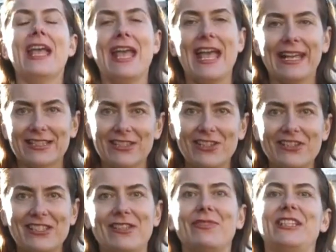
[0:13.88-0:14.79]

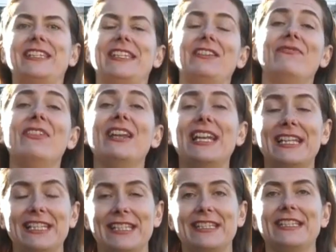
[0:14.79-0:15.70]
Exclusivity,
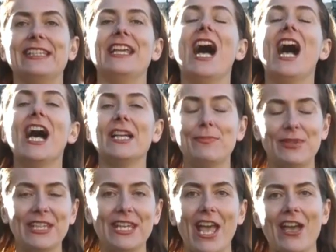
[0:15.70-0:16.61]
validity,
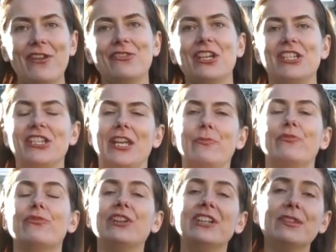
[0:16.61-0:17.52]
IP ownership,
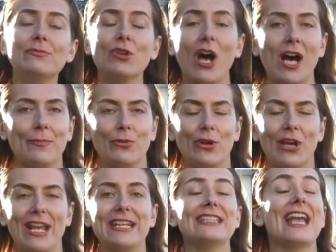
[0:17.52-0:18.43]
freedom to
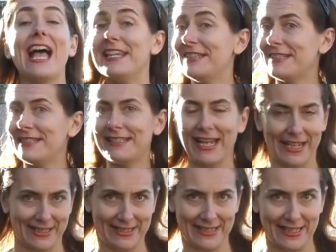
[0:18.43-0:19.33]
operate, and
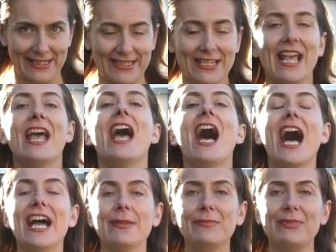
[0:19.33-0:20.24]
taxes.
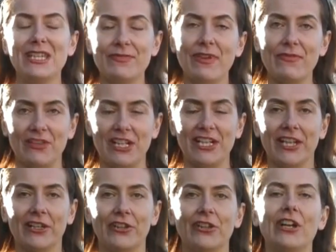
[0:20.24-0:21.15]
I'm Eva
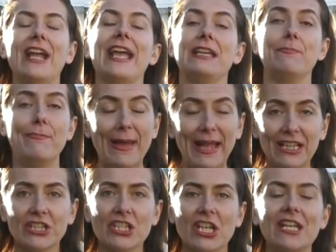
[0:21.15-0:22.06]
Willnegger, a
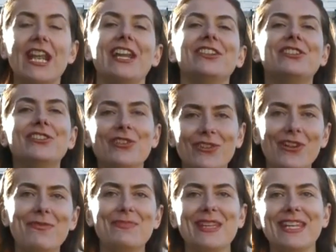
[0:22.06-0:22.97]
Belgian and
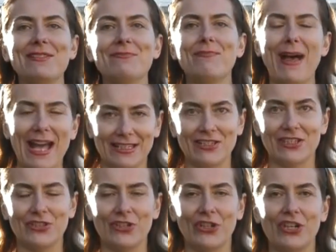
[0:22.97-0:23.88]
European patent
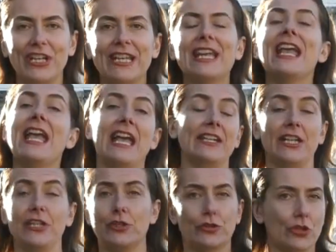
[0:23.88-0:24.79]
attorney and
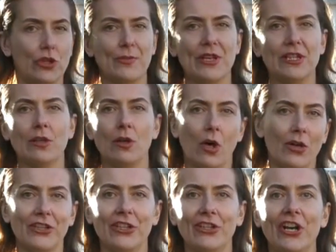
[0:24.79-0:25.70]
a German
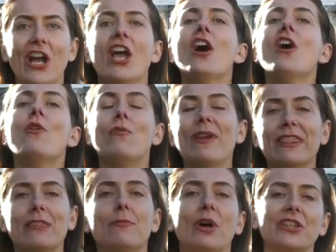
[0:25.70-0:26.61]
lawyer with
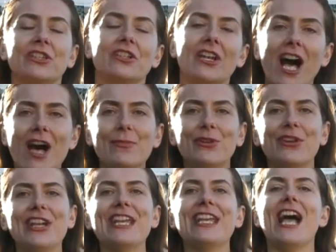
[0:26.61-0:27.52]

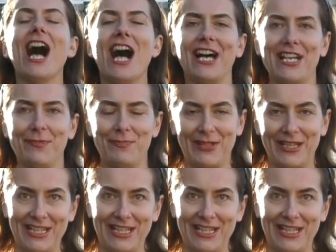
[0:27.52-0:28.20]
Montgomery IP.